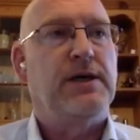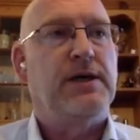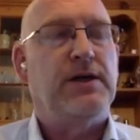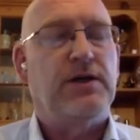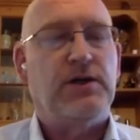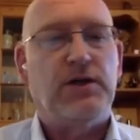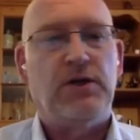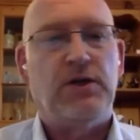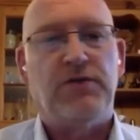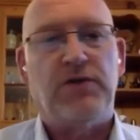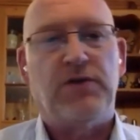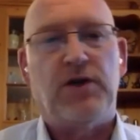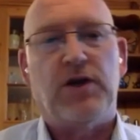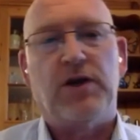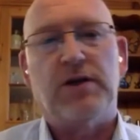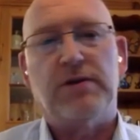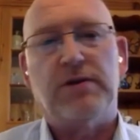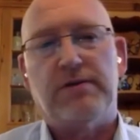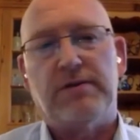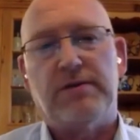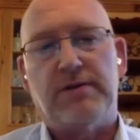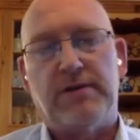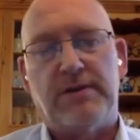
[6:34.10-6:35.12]
You've got
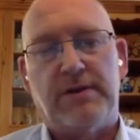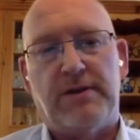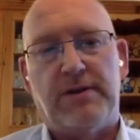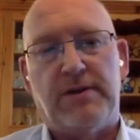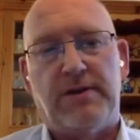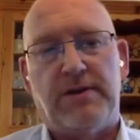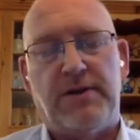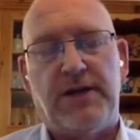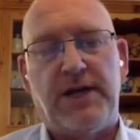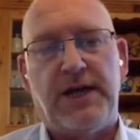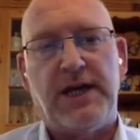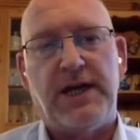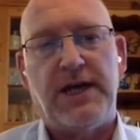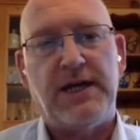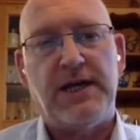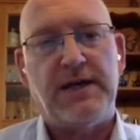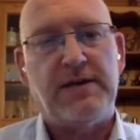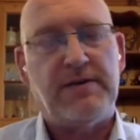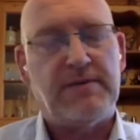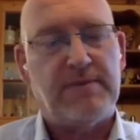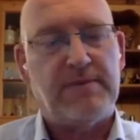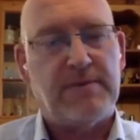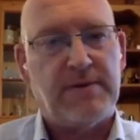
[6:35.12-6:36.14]

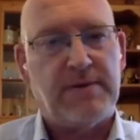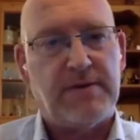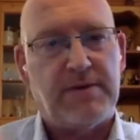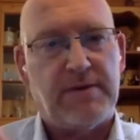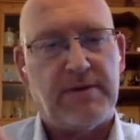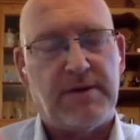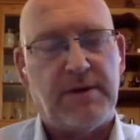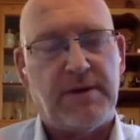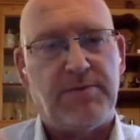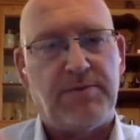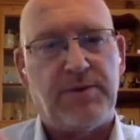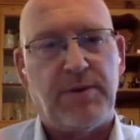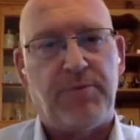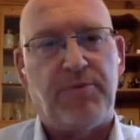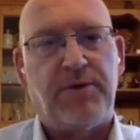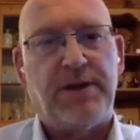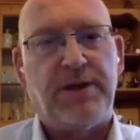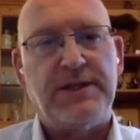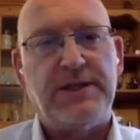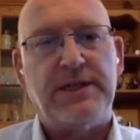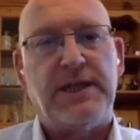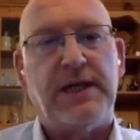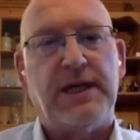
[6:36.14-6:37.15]
the
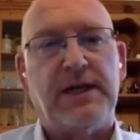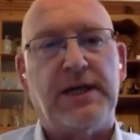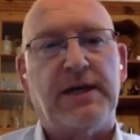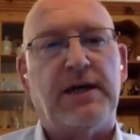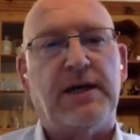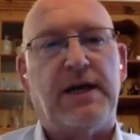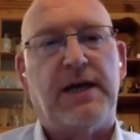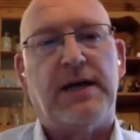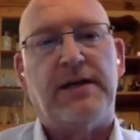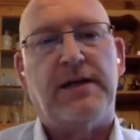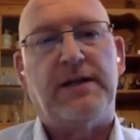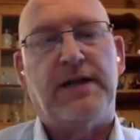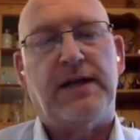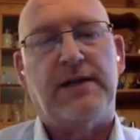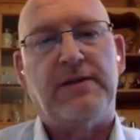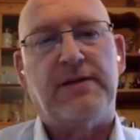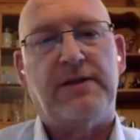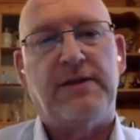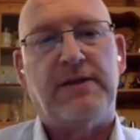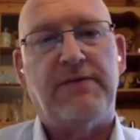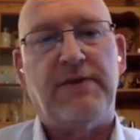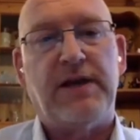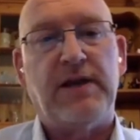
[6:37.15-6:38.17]
printing and
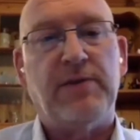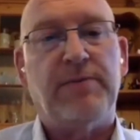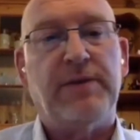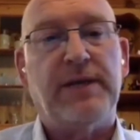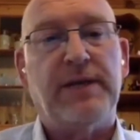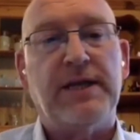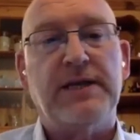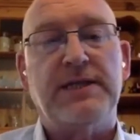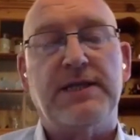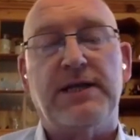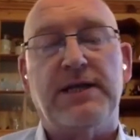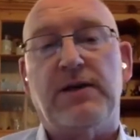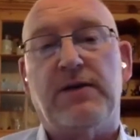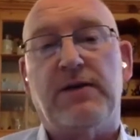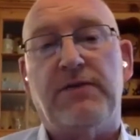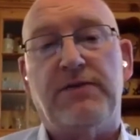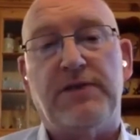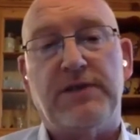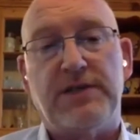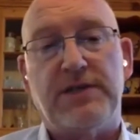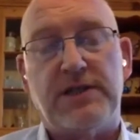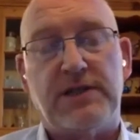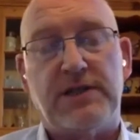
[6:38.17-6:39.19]
the availability of
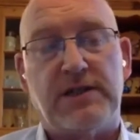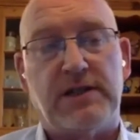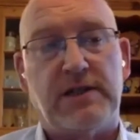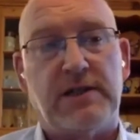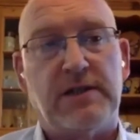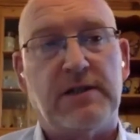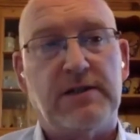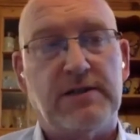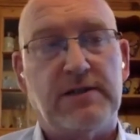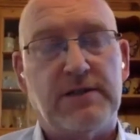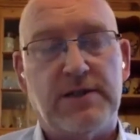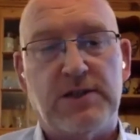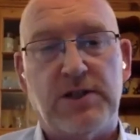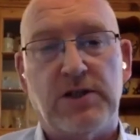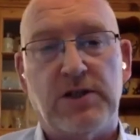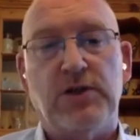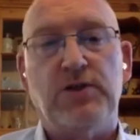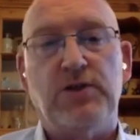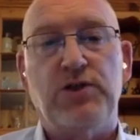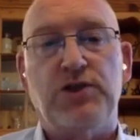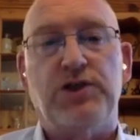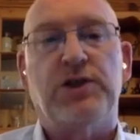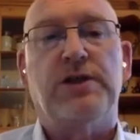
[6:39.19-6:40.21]
the digital
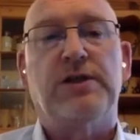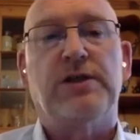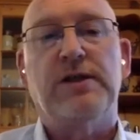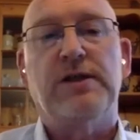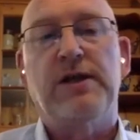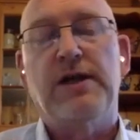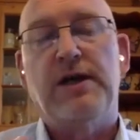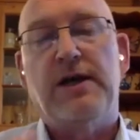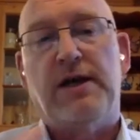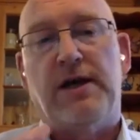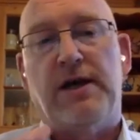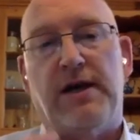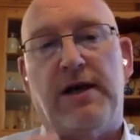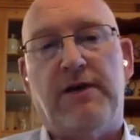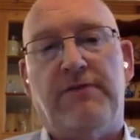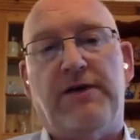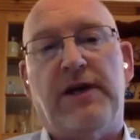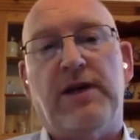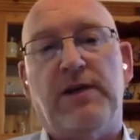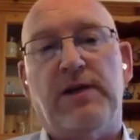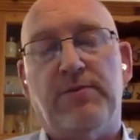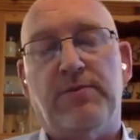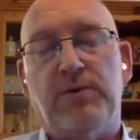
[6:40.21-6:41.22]
solution
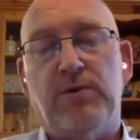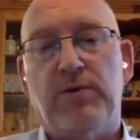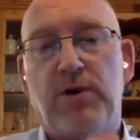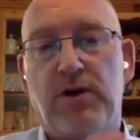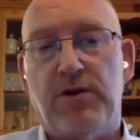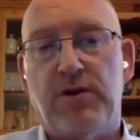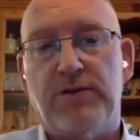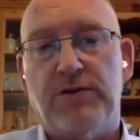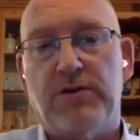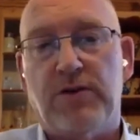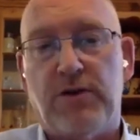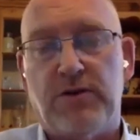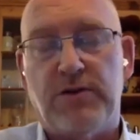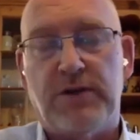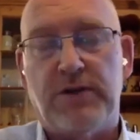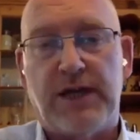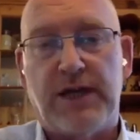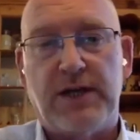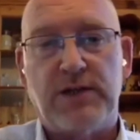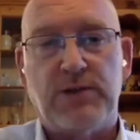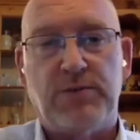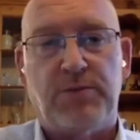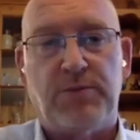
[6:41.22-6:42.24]
available on
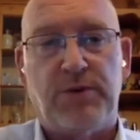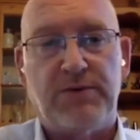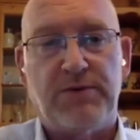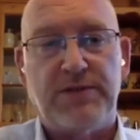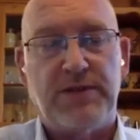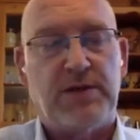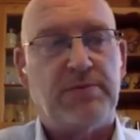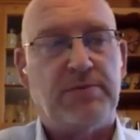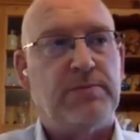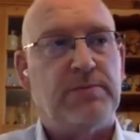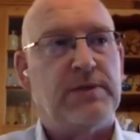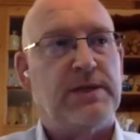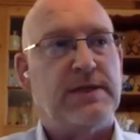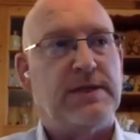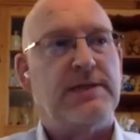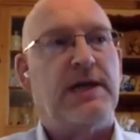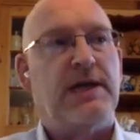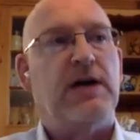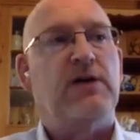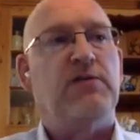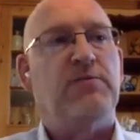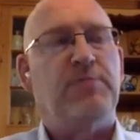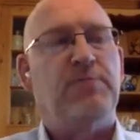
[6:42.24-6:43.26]
the actual point of sale
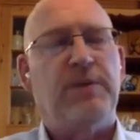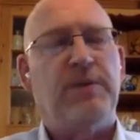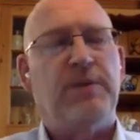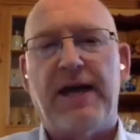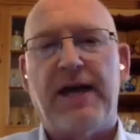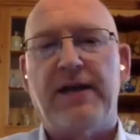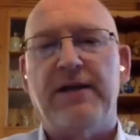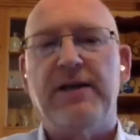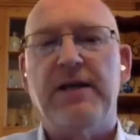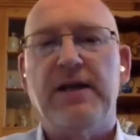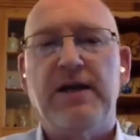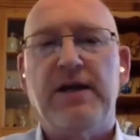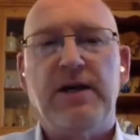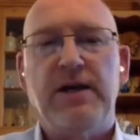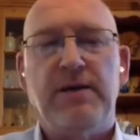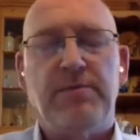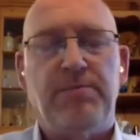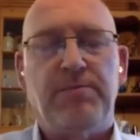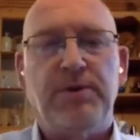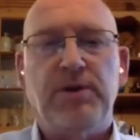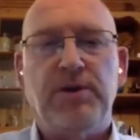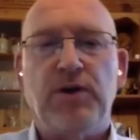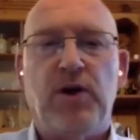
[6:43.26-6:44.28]
itself, but then
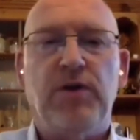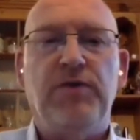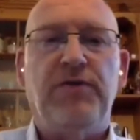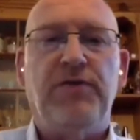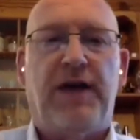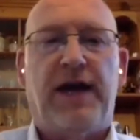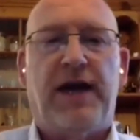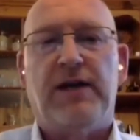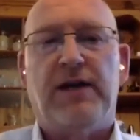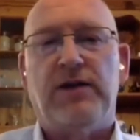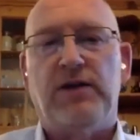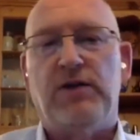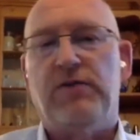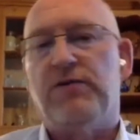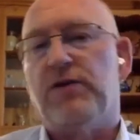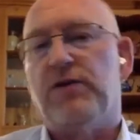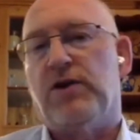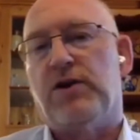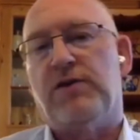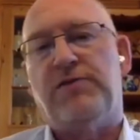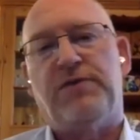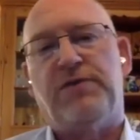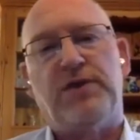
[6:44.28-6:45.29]
beyond that, you've
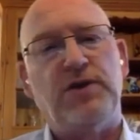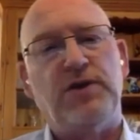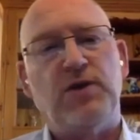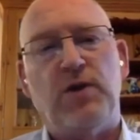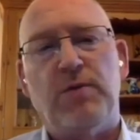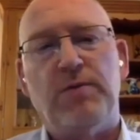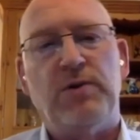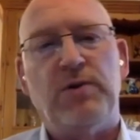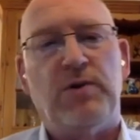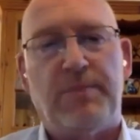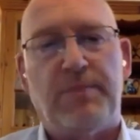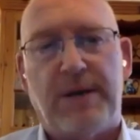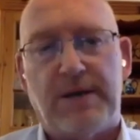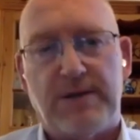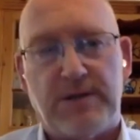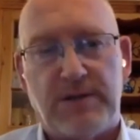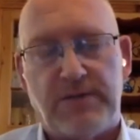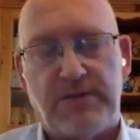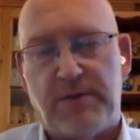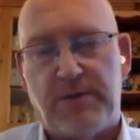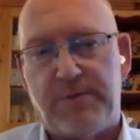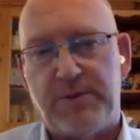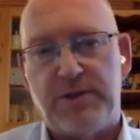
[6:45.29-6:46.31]
got a phenomenal amount
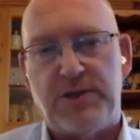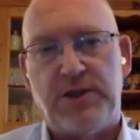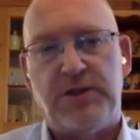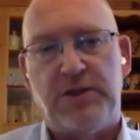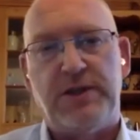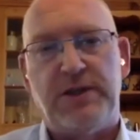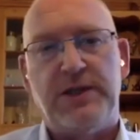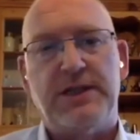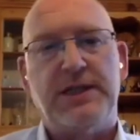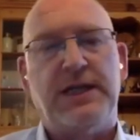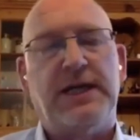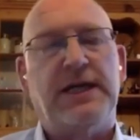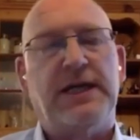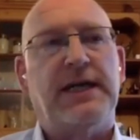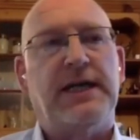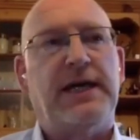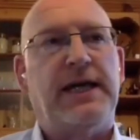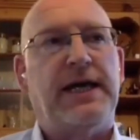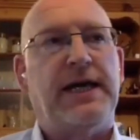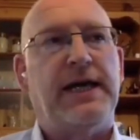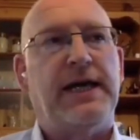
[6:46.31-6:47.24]
of opportunity